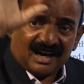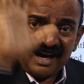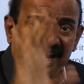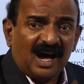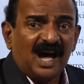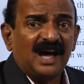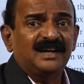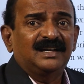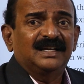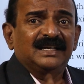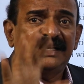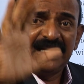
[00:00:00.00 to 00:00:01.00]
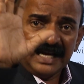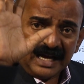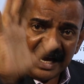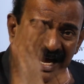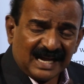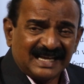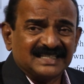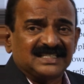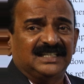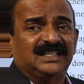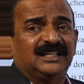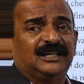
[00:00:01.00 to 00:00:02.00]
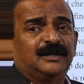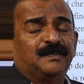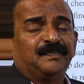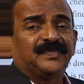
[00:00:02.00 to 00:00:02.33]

on Agra city,